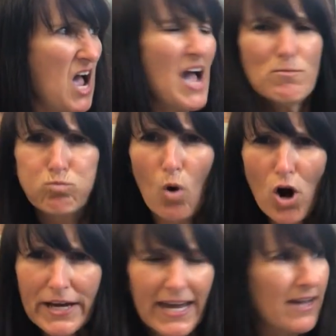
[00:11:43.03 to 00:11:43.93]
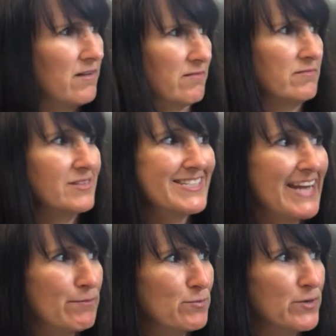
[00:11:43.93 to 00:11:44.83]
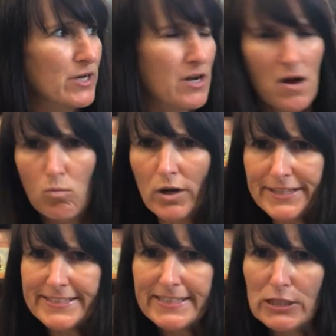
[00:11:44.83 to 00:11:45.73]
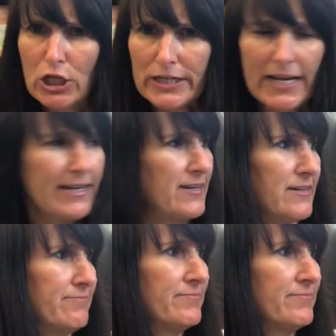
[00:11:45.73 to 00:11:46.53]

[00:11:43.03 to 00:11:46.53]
I'm walking, snapped Bird. What does it look like?